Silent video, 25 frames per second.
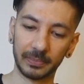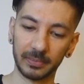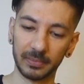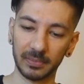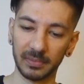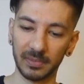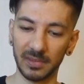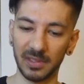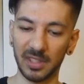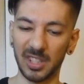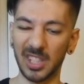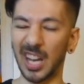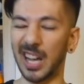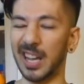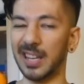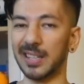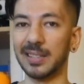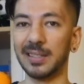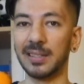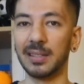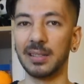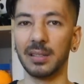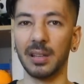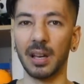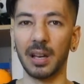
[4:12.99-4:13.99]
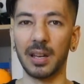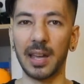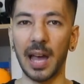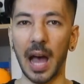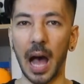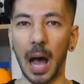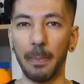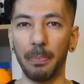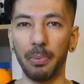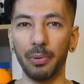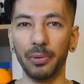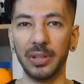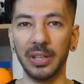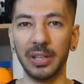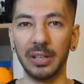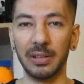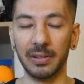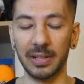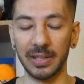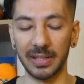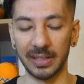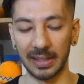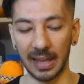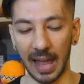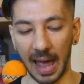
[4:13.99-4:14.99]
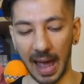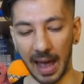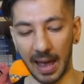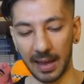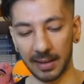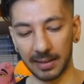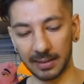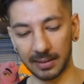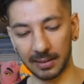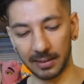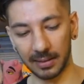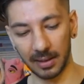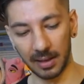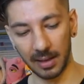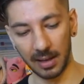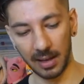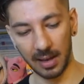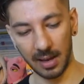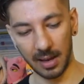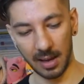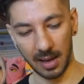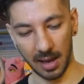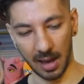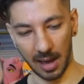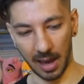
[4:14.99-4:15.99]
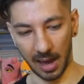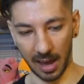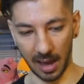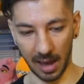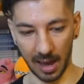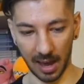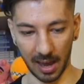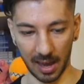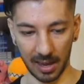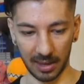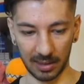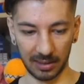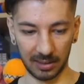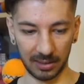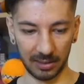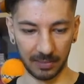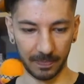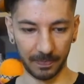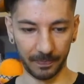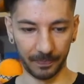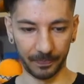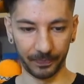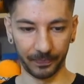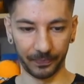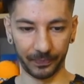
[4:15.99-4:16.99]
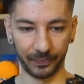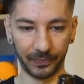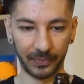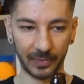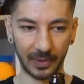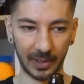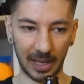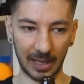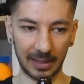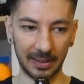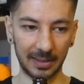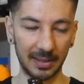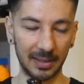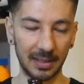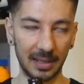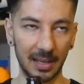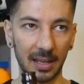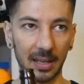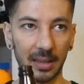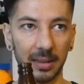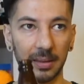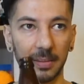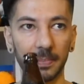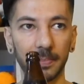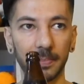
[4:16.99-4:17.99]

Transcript: Just a couple degrees less. And let's see it.